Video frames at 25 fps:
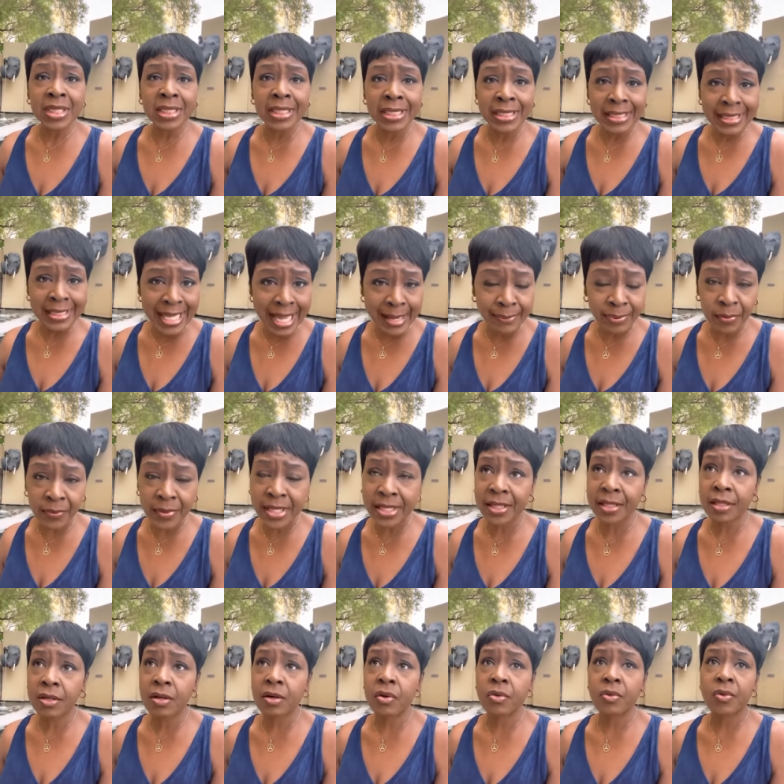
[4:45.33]
collaborating
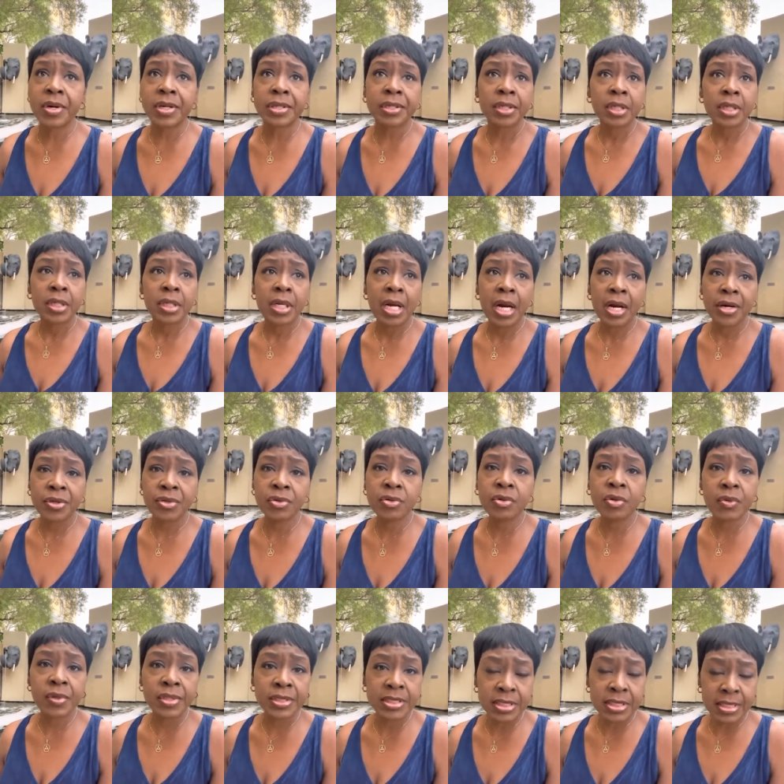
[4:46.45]
on, are you
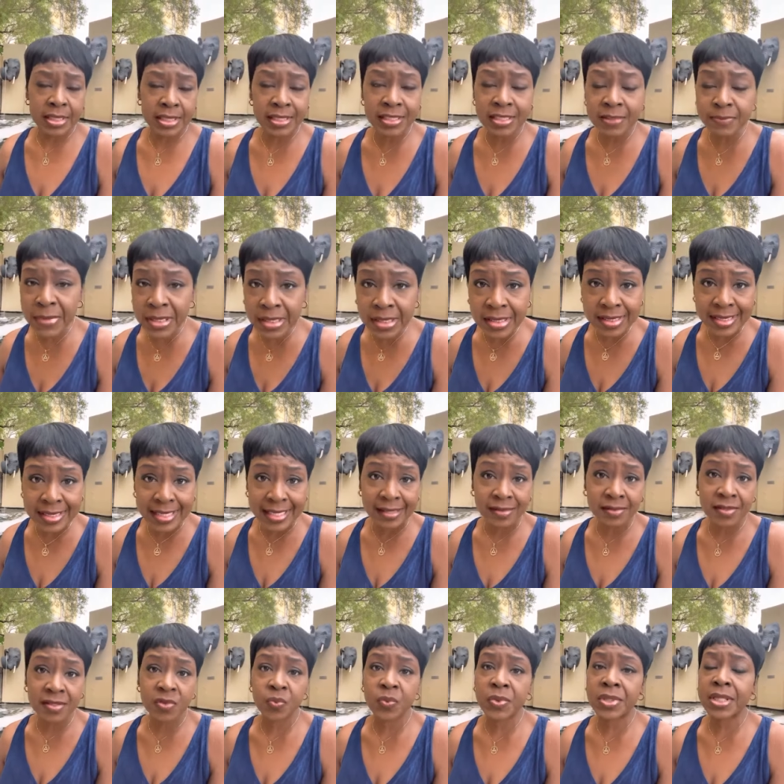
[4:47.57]
going to his mother's house
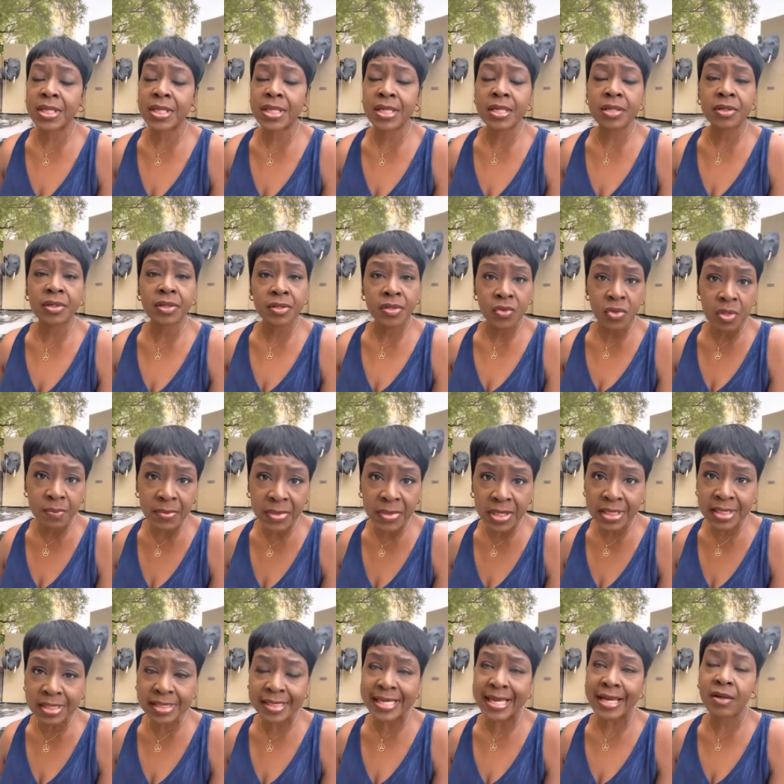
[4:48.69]
this weekend, or your
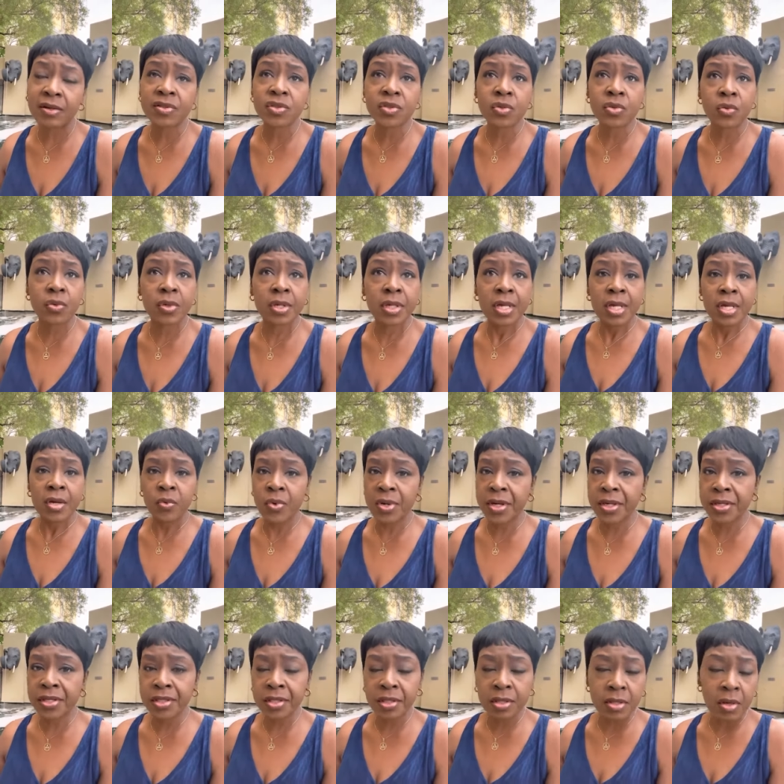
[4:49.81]
mother's house, or where
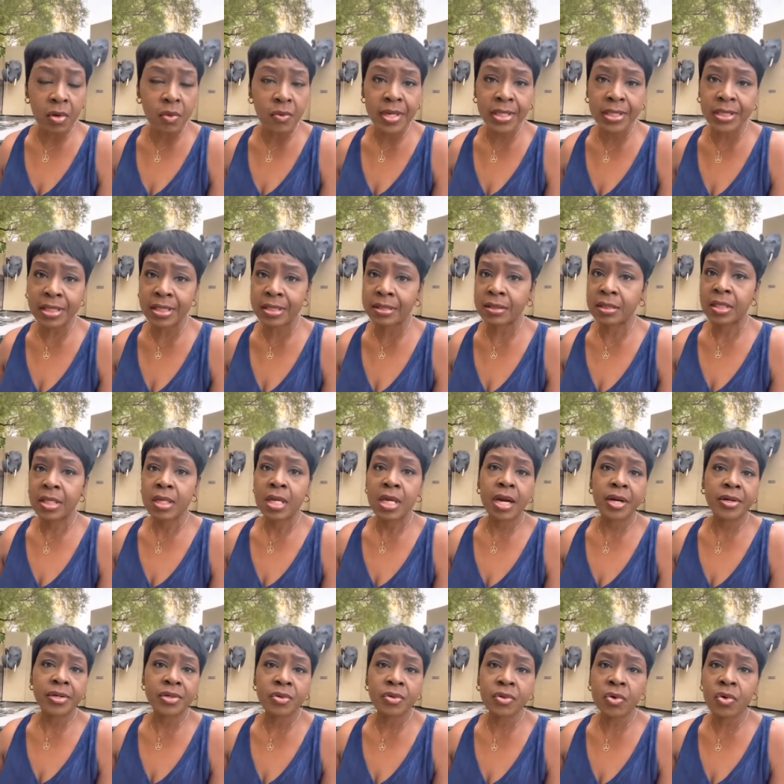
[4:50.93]
you're going, and
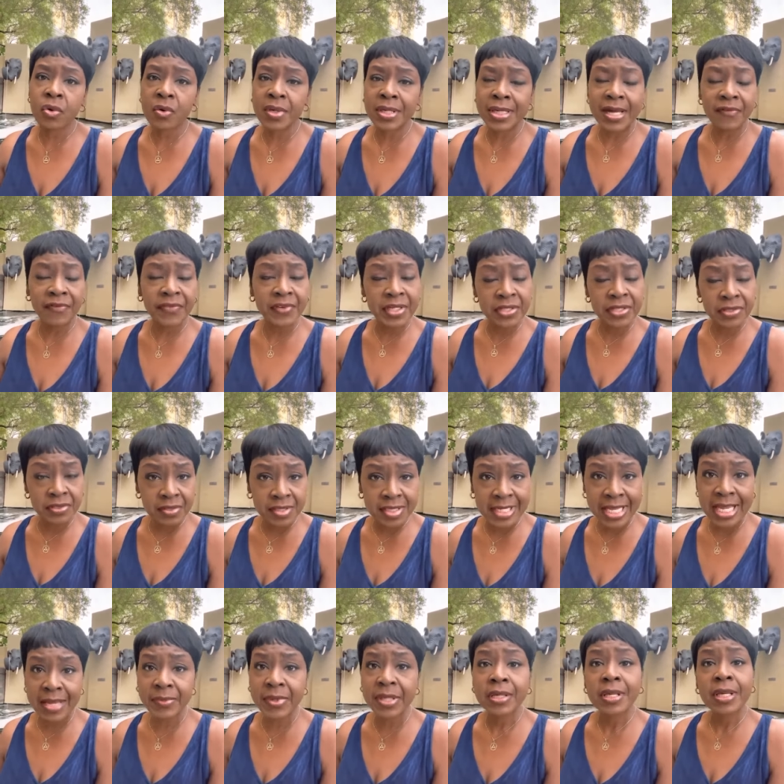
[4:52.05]
are you going out for
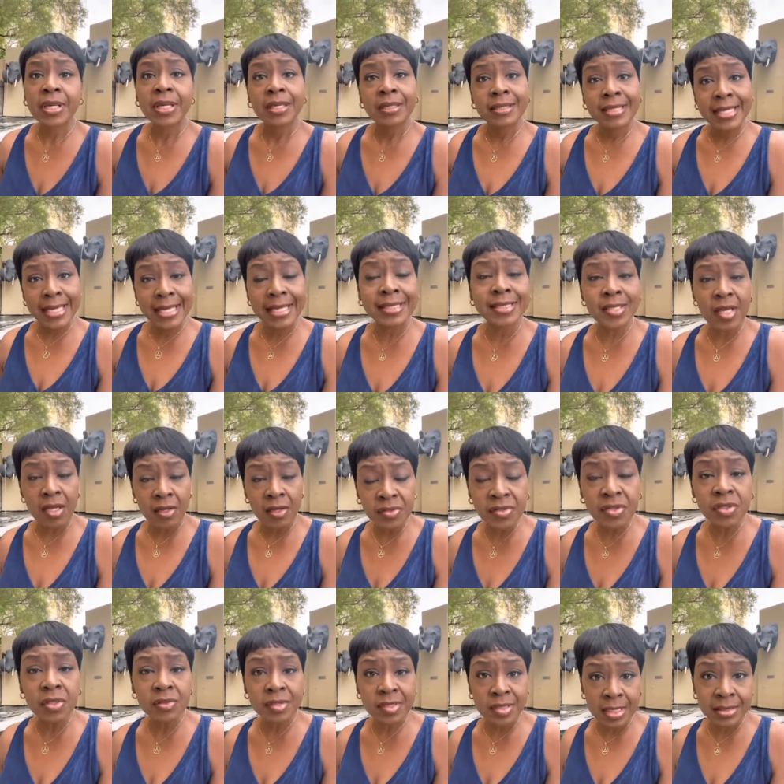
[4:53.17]
entertainment? Now, it's
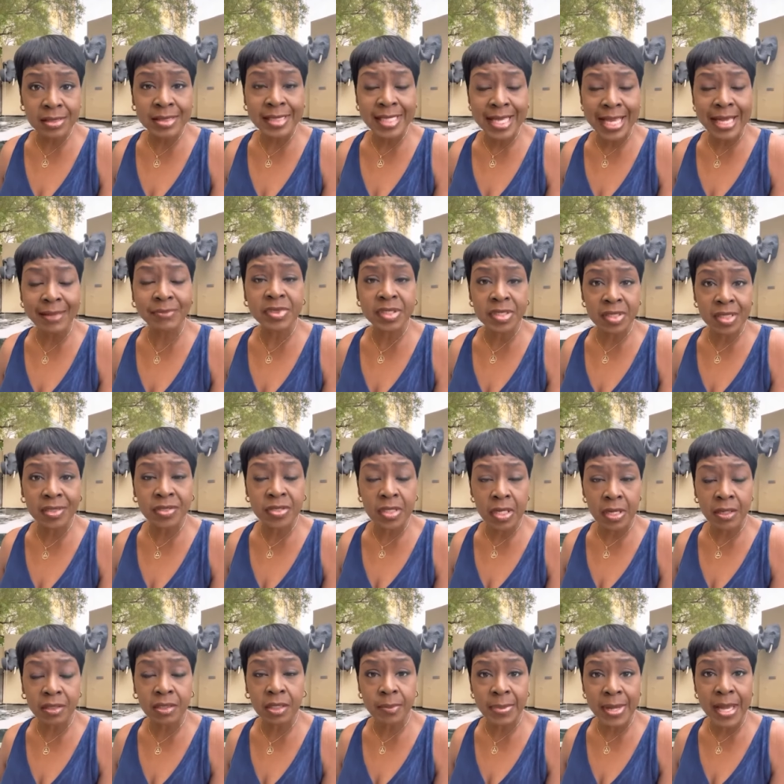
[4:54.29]
also time to start
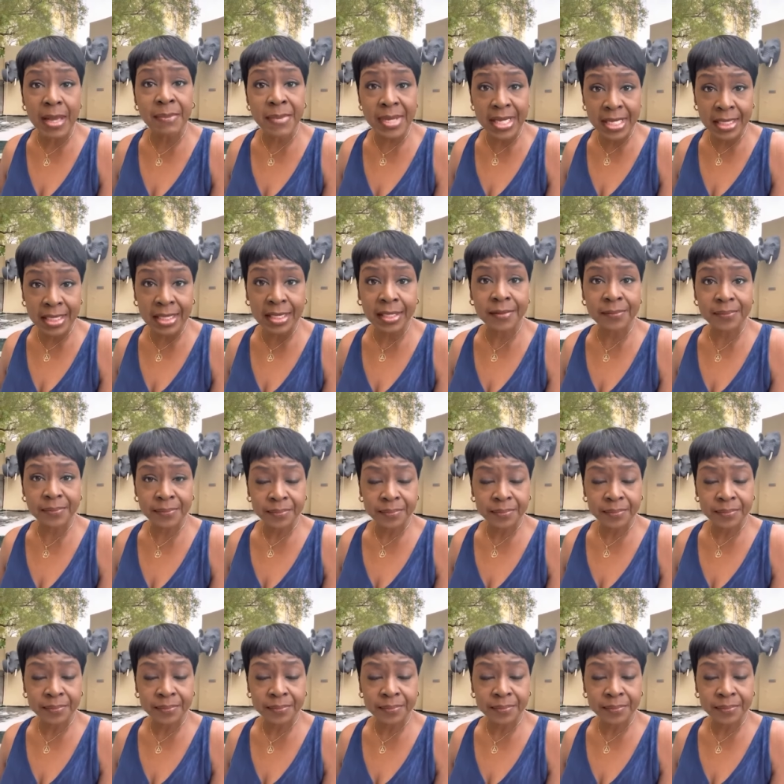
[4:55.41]
talking about money,